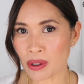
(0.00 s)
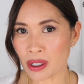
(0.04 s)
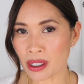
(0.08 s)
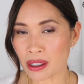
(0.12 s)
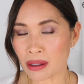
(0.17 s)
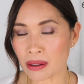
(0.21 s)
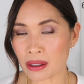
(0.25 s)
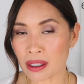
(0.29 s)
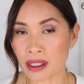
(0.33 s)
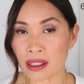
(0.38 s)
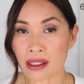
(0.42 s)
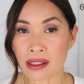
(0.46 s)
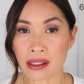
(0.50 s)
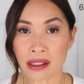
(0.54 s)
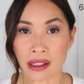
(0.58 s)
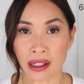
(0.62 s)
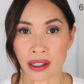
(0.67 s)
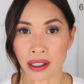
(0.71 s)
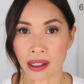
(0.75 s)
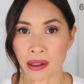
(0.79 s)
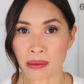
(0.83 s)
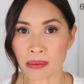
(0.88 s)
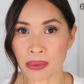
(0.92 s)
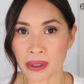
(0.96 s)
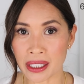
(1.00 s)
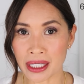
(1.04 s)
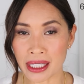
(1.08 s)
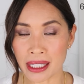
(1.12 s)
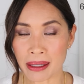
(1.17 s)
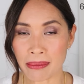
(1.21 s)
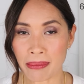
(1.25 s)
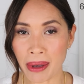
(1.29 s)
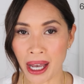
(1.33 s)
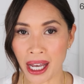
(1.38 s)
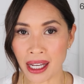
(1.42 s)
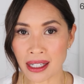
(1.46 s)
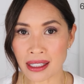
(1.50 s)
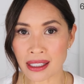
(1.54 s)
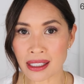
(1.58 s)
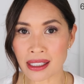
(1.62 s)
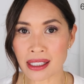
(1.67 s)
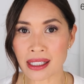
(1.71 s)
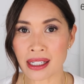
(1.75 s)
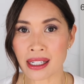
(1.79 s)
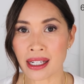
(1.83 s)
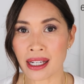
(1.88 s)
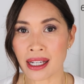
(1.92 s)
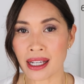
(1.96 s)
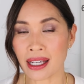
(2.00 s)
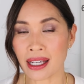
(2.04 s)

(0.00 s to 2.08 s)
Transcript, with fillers: it, it's not completely matte,